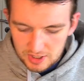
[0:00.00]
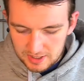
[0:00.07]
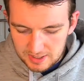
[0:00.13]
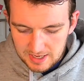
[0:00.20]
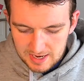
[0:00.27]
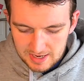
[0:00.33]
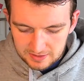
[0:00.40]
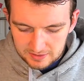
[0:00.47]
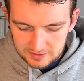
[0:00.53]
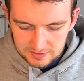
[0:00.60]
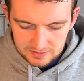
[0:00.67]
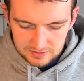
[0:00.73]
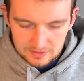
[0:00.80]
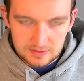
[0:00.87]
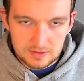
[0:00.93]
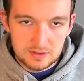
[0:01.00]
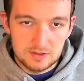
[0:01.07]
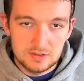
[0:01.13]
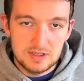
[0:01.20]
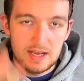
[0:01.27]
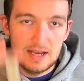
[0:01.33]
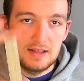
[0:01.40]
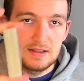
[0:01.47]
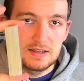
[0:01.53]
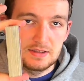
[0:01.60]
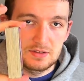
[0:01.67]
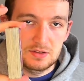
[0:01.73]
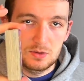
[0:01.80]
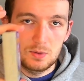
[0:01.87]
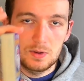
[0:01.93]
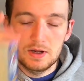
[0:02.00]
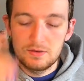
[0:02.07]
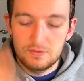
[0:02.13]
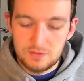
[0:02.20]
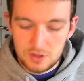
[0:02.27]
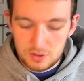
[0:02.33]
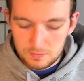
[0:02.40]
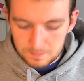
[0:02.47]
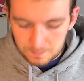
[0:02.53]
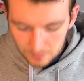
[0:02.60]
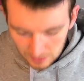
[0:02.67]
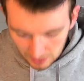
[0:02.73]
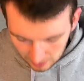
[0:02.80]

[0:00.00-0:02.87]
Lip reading: I guess, because yeah, there's quite a few.